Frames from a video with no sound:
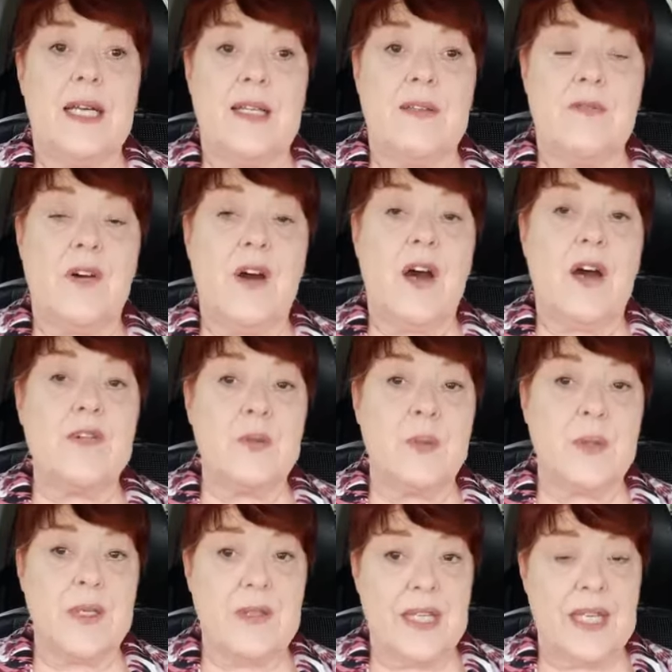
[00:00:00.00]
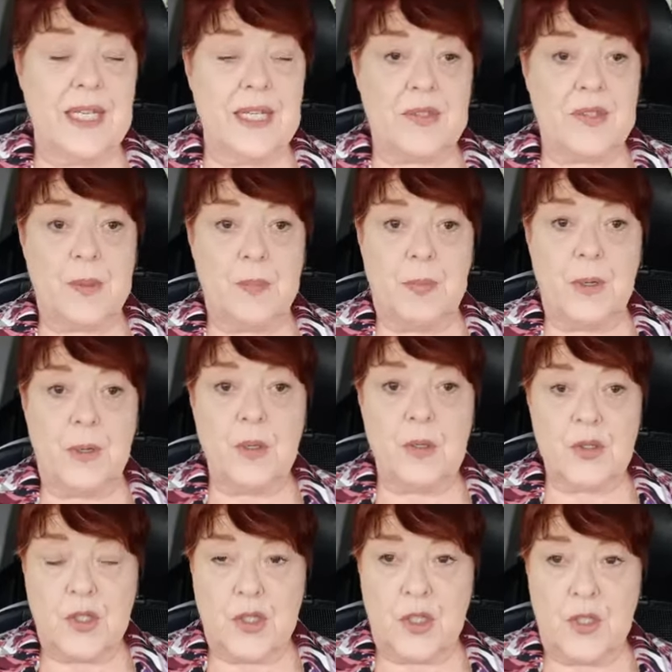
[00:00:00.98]
involved with and
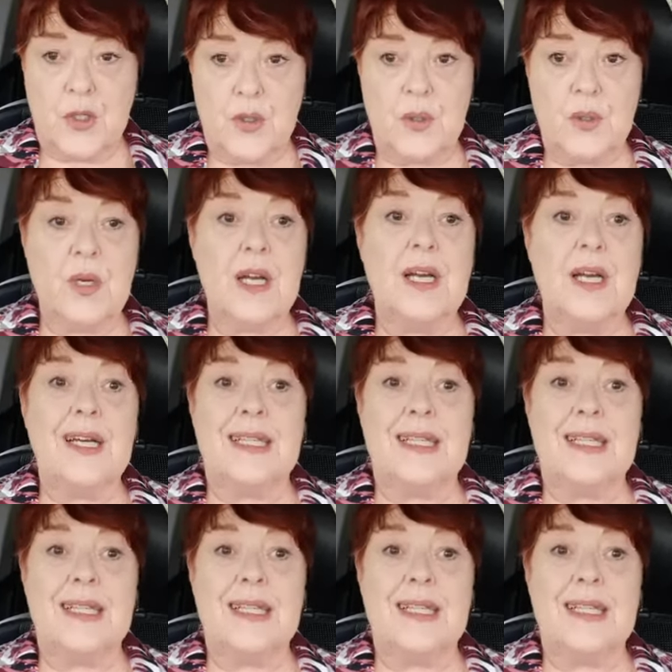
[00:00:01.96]
exposed to,